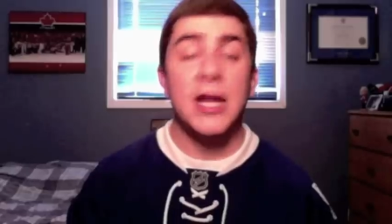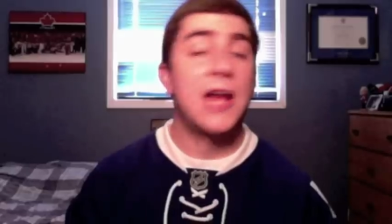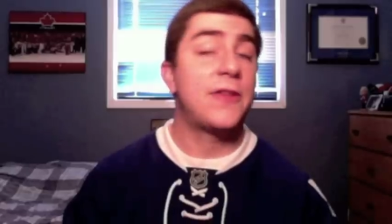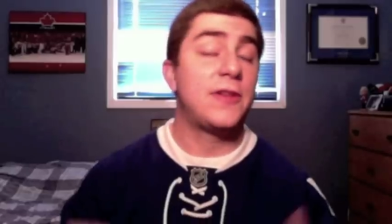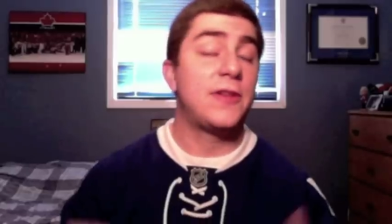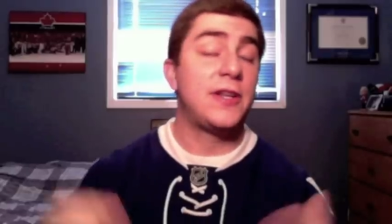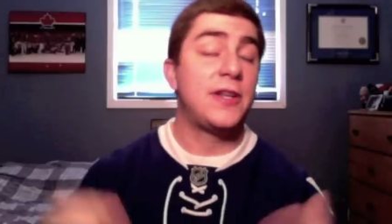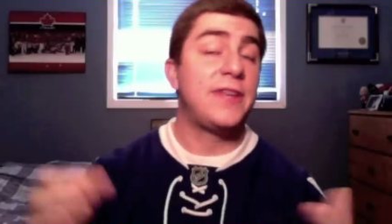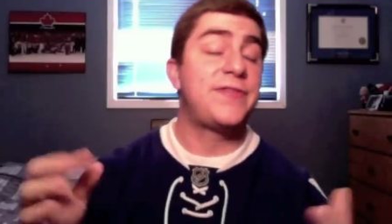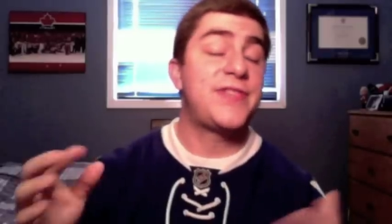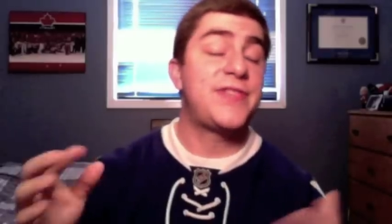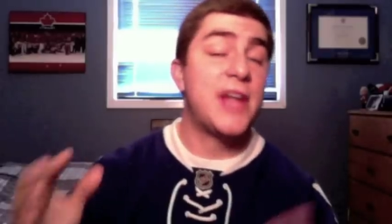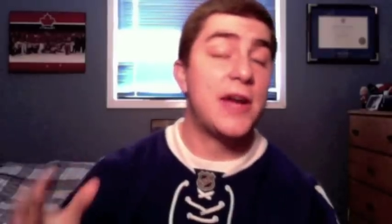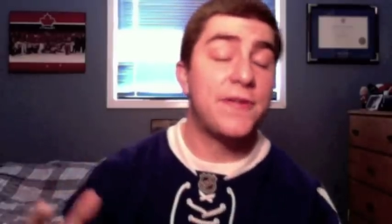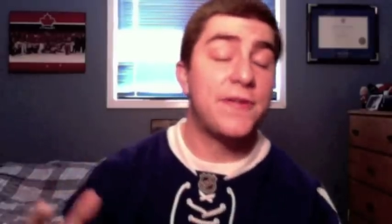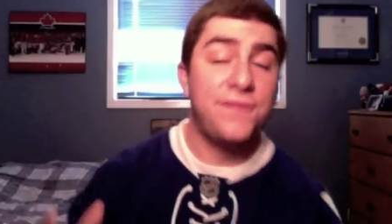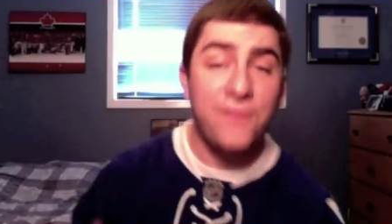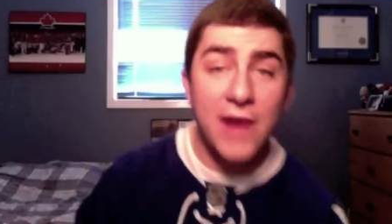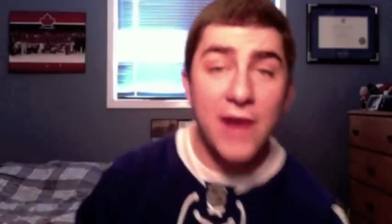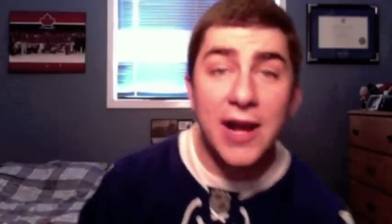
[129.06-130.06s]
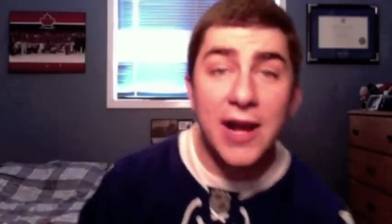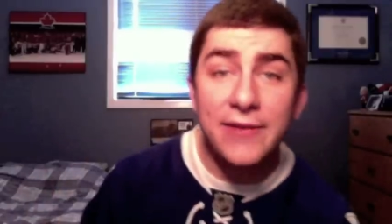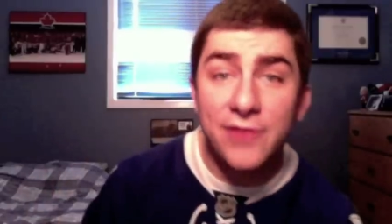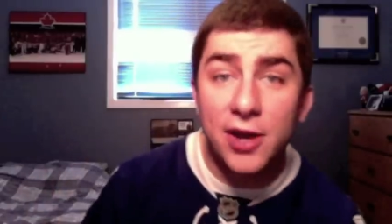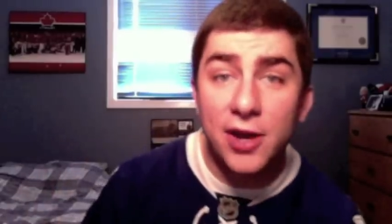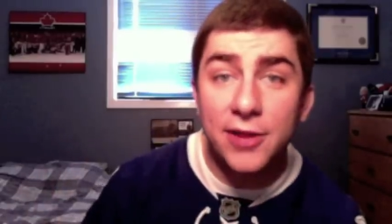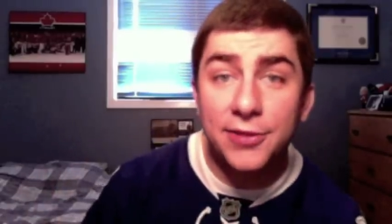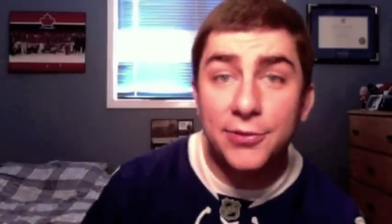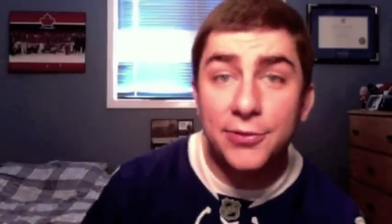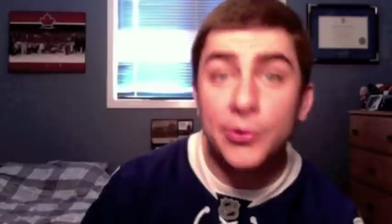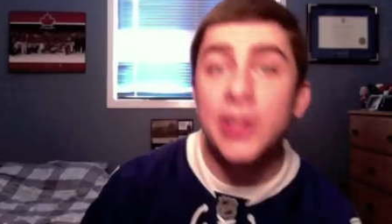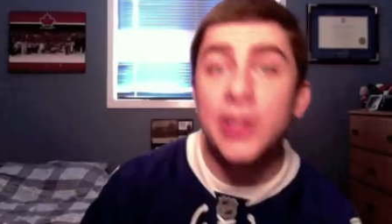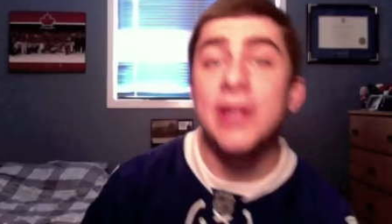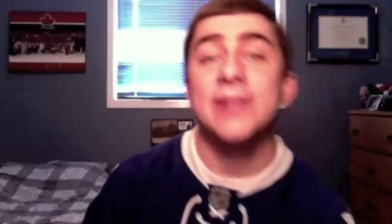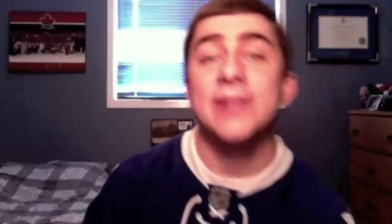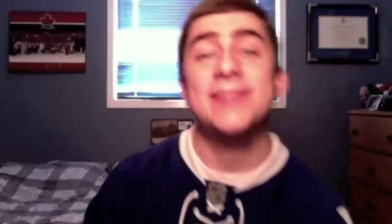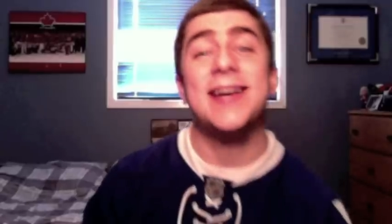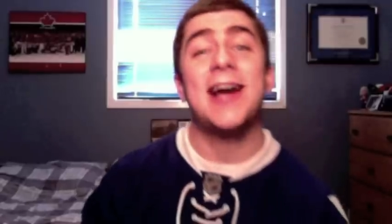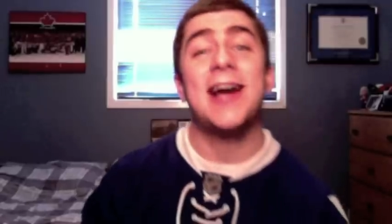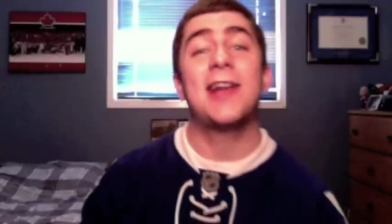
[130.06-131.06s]
the Leafs down 5 on 3
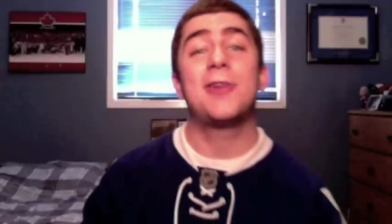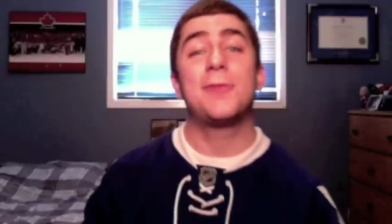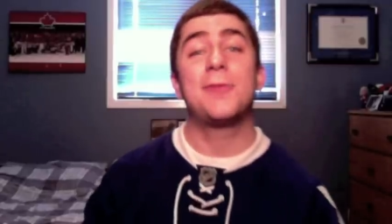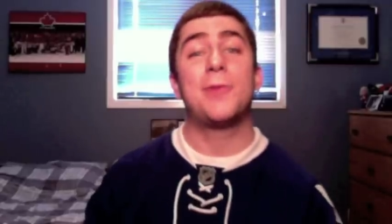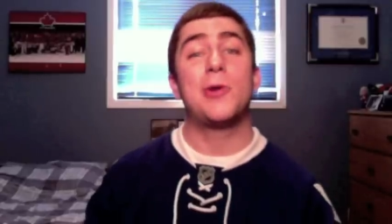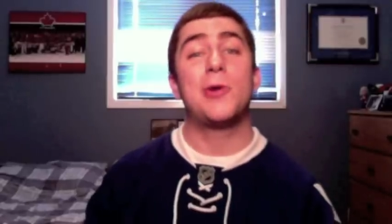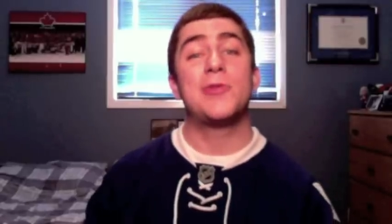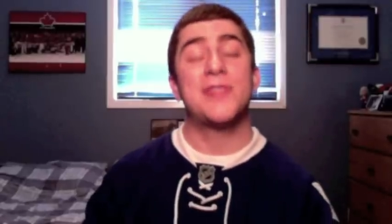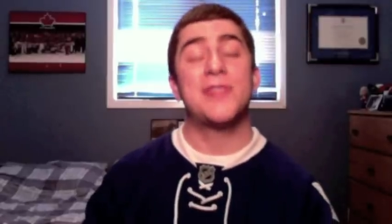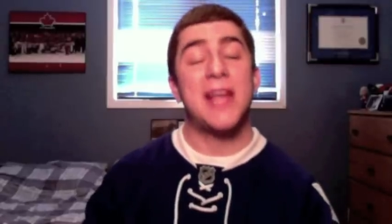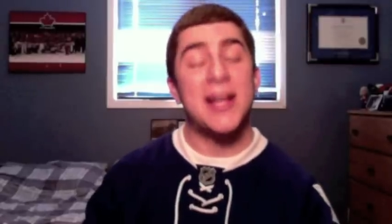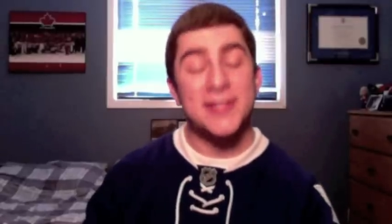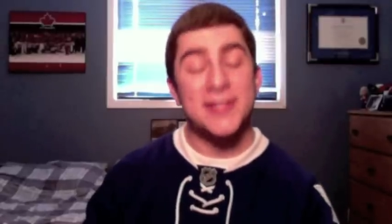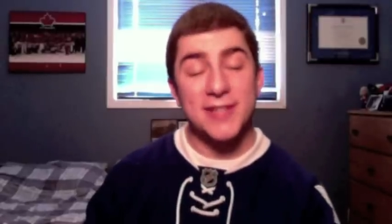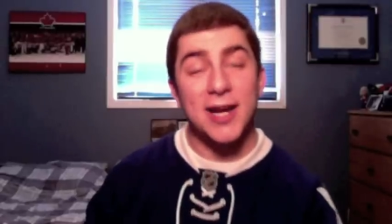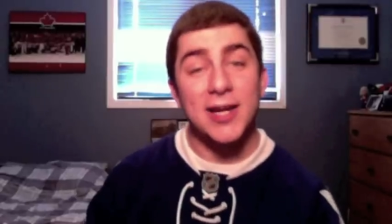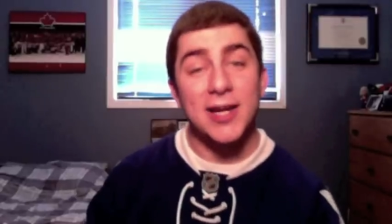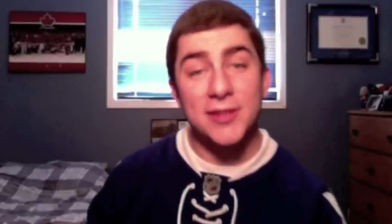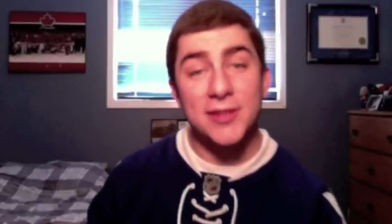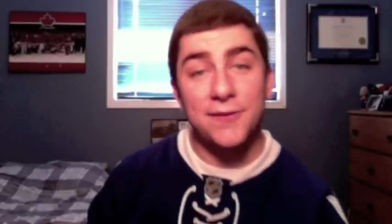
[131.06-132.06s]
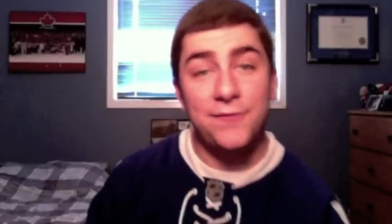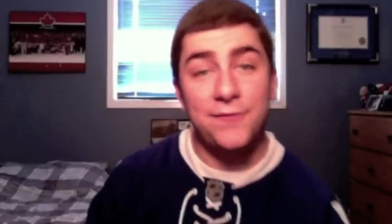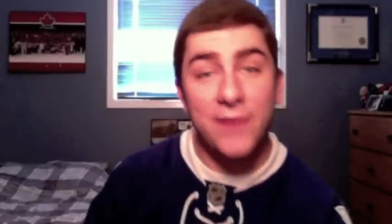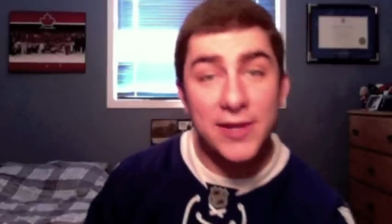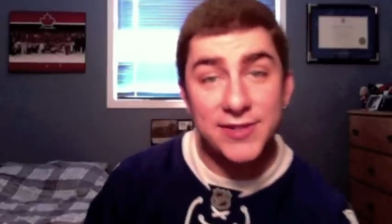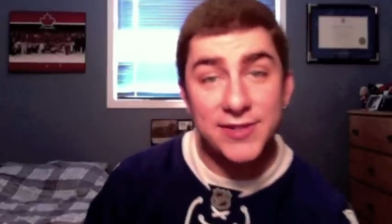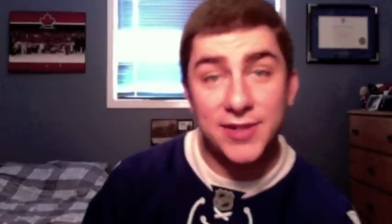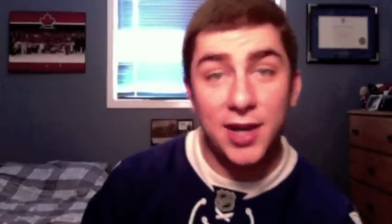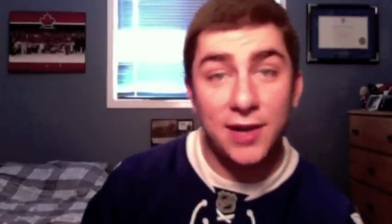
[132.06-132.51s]
and Tyler Bozak's got the faceoff.